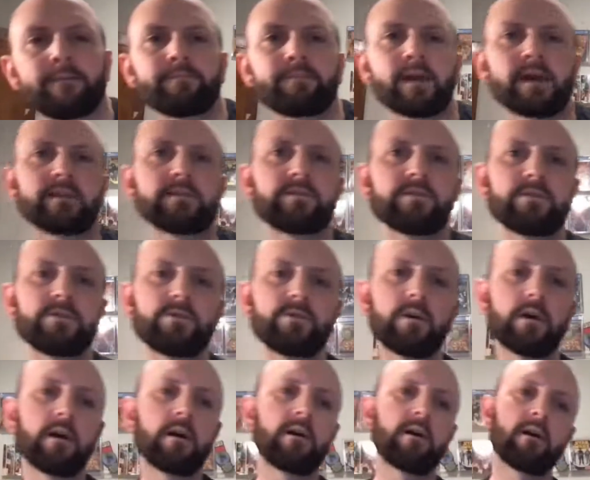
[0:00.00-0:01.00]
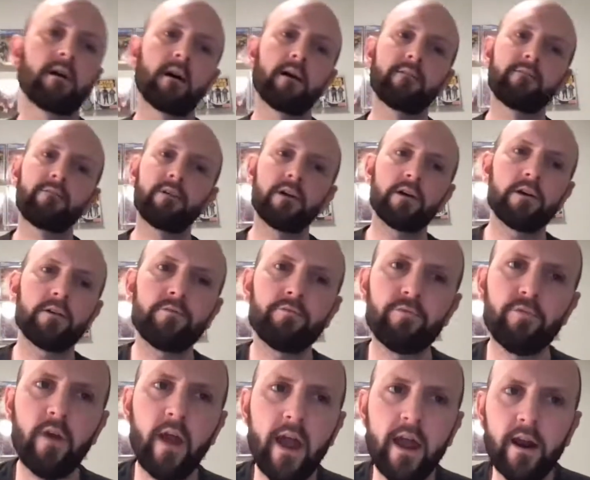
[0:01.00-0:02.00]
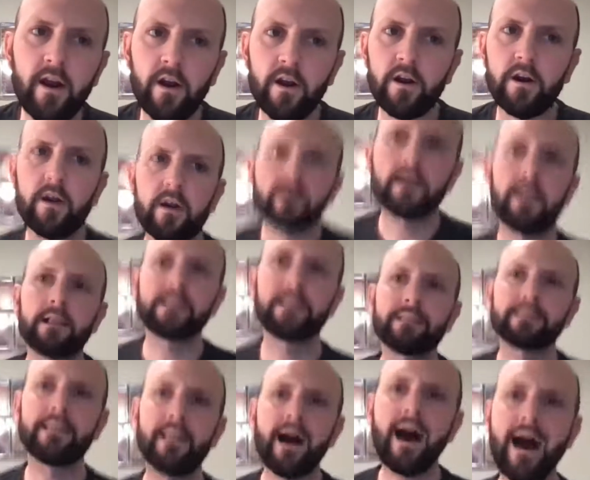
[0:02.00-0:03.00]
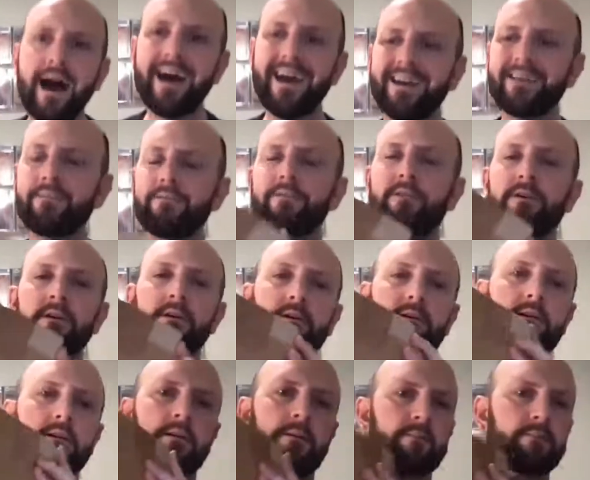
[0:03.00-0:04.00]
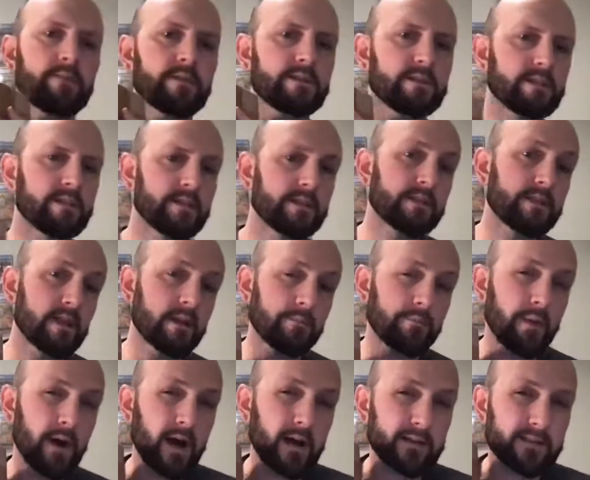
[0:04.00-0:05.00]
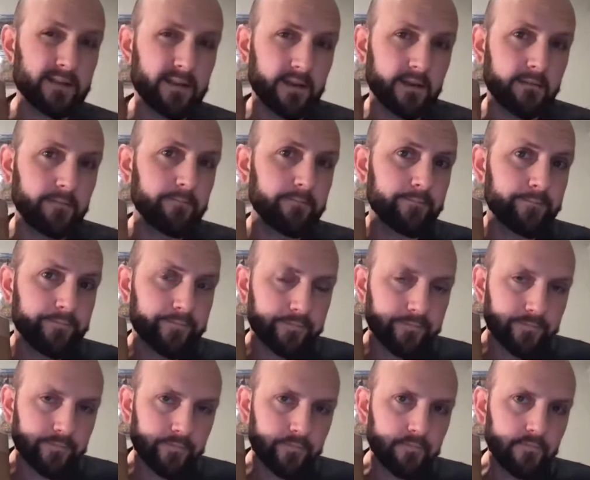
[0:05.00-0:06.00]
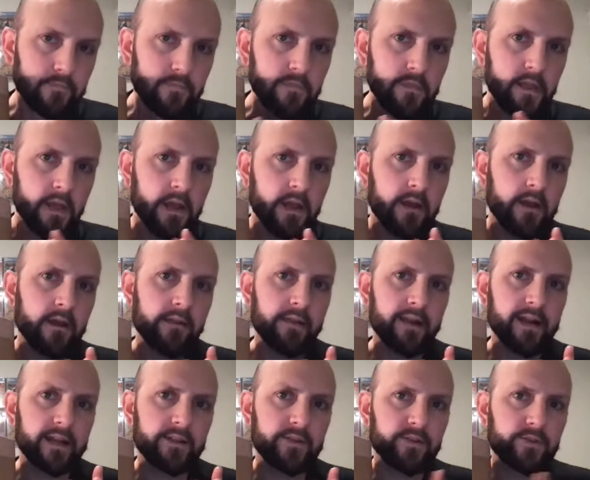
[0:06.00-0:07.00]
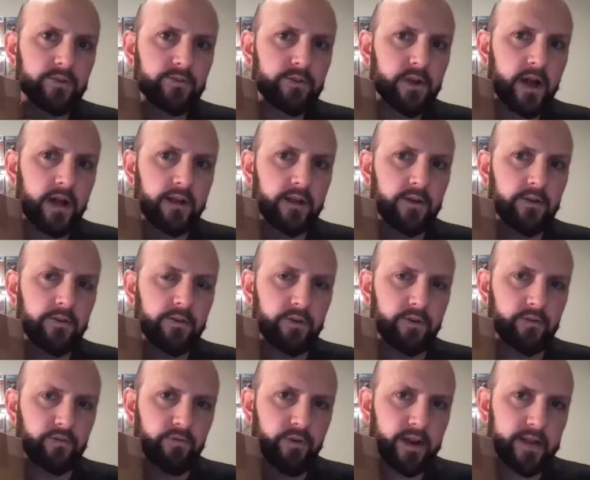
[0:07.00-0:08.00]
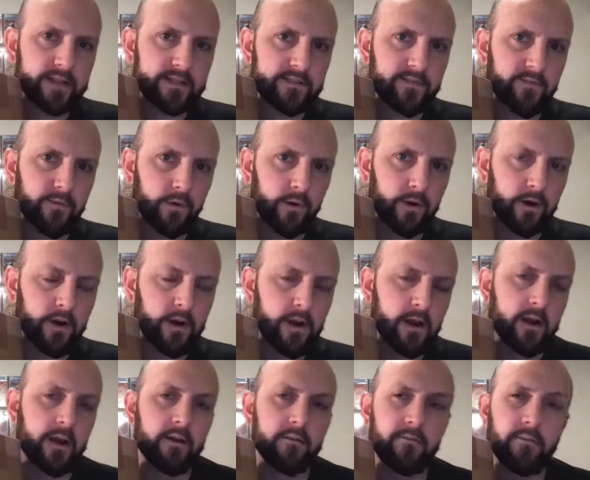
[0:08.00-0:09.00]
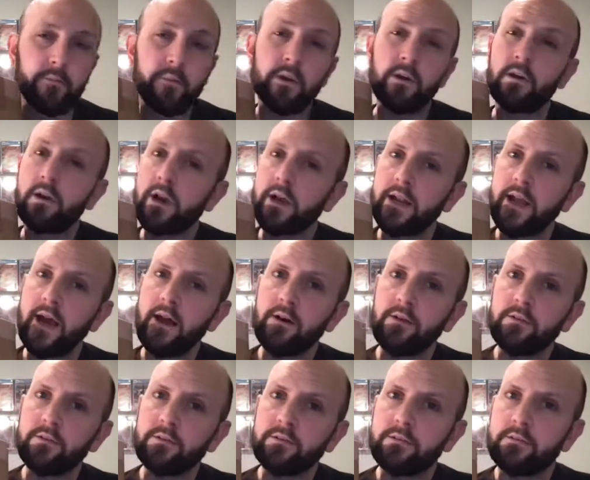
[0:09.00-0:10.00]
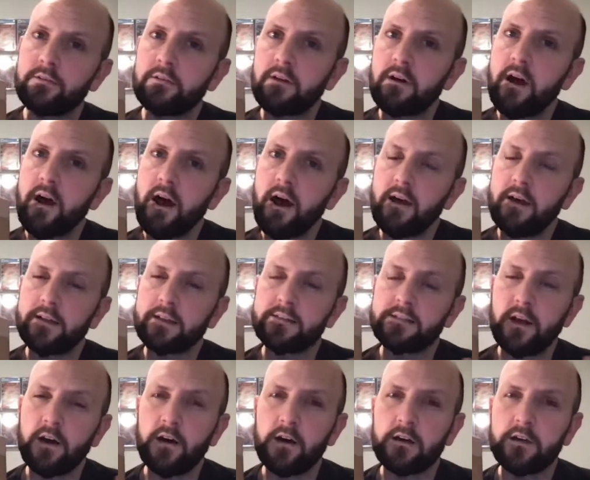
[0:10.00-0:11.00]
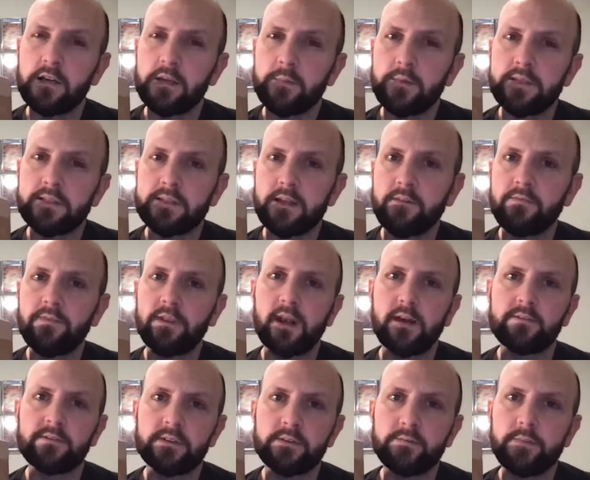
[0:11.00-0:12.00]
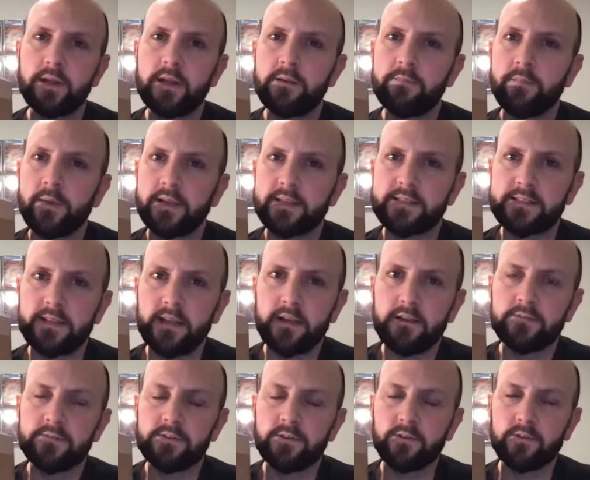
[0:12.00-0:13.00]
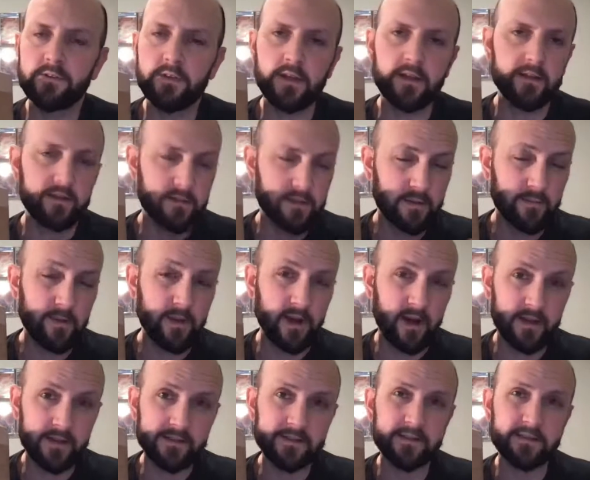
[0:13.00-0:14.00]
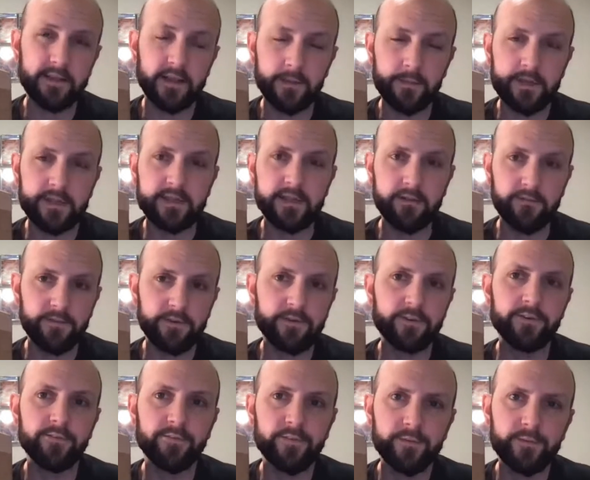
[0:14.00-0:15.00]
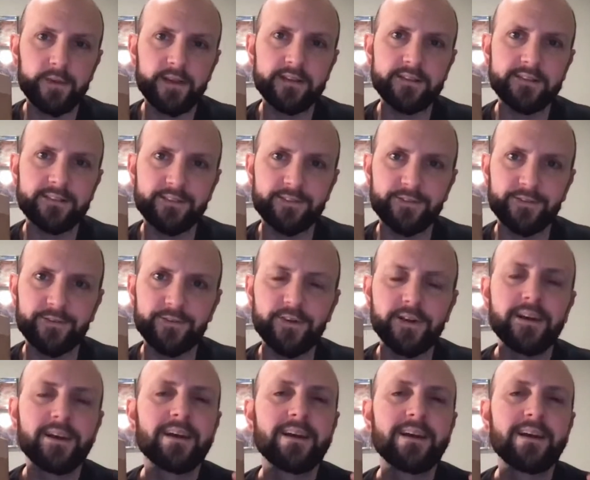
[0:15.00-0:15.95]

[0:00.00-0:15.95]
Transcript: and do a very rare live CGC unboxing that I do not know the grades for. From here on out, it's all going to be stuff that I've submitted myself. So to be honest, it's going to be difficult for me to